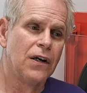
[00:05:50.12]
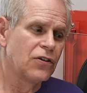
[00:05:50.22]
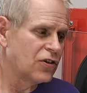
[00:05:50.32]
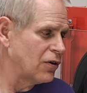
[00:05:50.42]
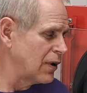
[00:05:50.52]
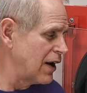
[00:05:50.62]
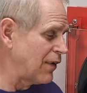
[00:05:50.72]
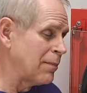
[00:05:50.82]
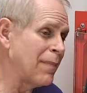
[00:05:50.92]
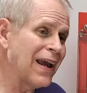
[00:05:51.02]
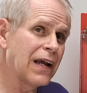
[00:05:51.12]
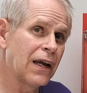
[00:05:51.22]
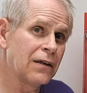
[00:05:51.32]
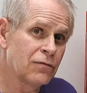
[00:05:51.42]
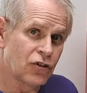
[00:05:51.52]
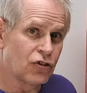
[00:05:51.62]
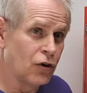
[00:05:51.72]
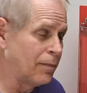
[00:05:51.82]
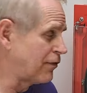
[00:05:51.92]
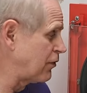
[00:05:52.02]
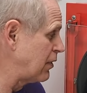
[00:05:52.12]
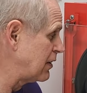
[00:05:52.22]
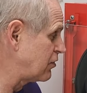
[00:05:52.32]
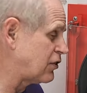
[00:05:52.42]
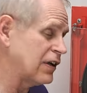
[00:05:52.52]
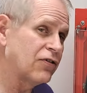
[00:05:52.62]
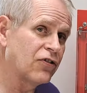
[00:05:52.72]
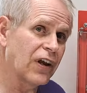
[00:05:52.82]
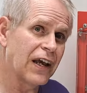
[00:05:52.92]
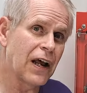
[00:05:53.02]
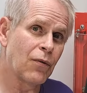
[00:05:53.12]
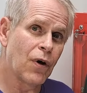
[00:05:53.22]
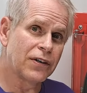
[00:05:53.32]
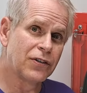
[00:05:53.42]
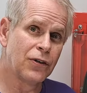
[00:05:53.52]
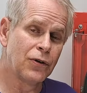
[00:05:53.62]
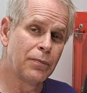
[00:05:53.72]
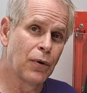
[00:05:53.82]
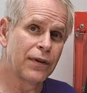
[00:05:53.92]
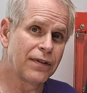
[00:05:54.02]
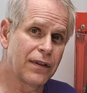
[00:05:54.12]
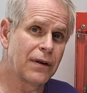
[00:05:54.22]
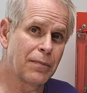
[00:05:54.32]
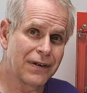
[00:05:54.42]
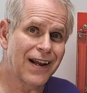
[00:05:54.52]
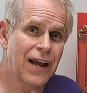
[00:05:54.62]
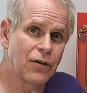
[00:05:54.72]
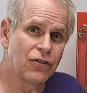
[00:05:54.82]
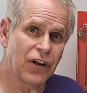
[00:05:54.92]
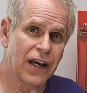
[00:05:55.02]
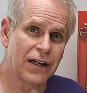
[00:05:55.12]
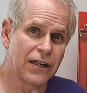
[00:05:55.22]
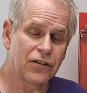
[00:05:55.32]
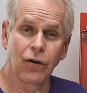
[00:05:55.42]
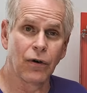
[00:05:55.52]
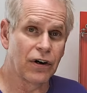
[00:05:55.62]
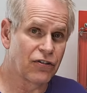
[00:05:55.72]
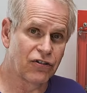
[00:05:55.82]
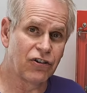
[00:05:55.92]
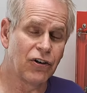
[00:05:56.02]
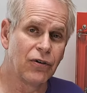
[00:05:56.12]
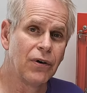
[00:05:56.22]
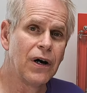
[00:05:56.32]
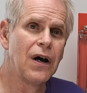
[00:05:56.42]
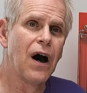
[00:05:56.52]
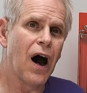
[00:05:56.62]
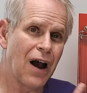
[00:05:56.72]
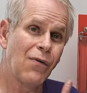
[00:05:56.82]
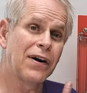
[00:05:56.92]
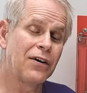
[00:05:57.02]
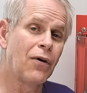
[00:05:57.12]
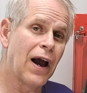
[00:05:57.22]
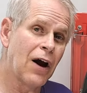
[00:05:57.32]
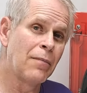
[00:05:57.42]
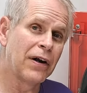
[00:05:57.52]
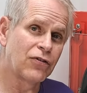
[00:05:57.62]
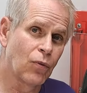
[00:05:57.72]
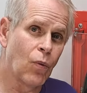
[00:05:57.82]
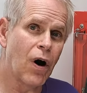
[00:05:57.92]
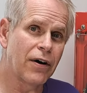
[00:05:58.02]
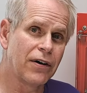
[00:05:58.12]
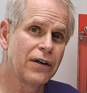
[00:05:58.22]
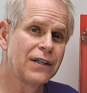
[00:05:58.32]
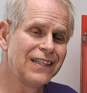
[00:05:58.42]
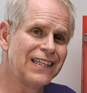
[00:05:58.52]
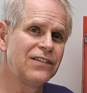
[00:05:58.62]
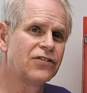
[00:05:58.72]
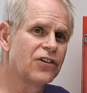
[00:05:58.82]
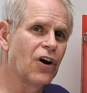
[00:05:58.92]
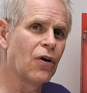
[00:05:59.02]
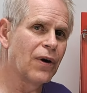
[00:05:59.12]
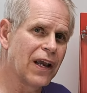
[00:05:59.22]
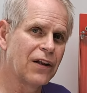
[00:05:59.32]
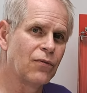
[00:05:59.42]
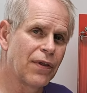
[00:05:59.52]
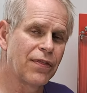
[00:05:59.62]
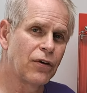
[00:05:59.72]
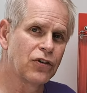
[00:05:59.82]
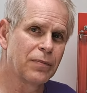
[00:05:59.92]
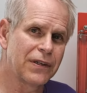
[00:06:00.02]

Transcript: So if I'm making soup, for instance, and I want to put the potatoes in it, or a stew, I want to know how much water needs to go in with those